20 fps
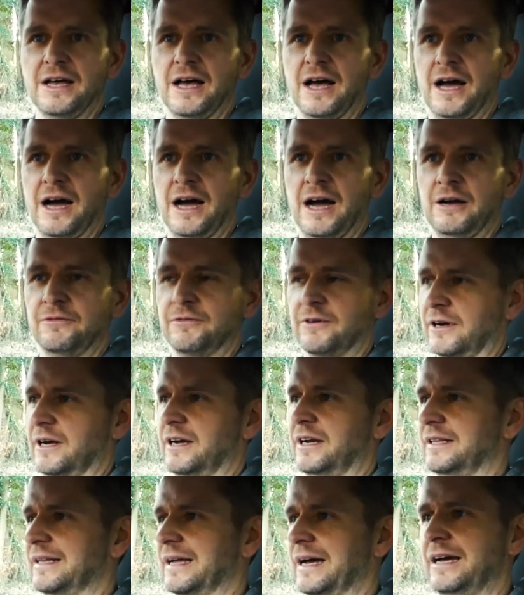Very
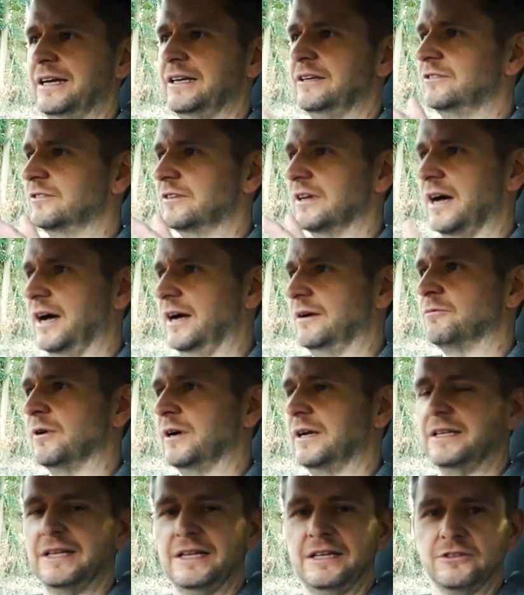early days. I
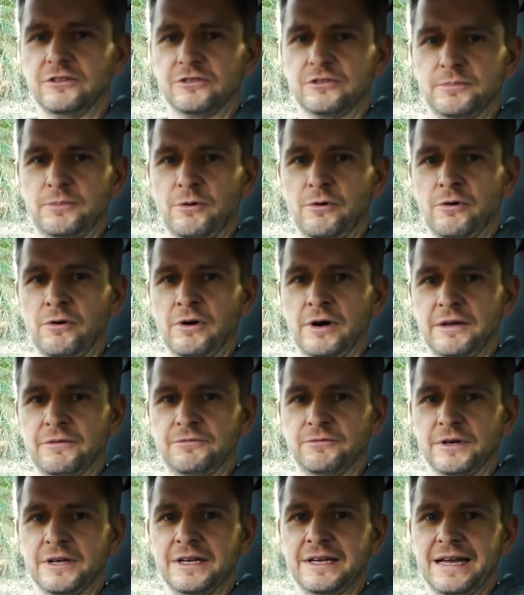really need your support
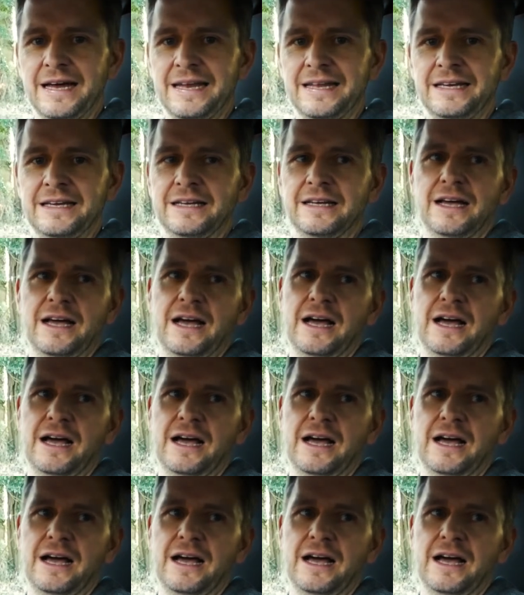if we can get it.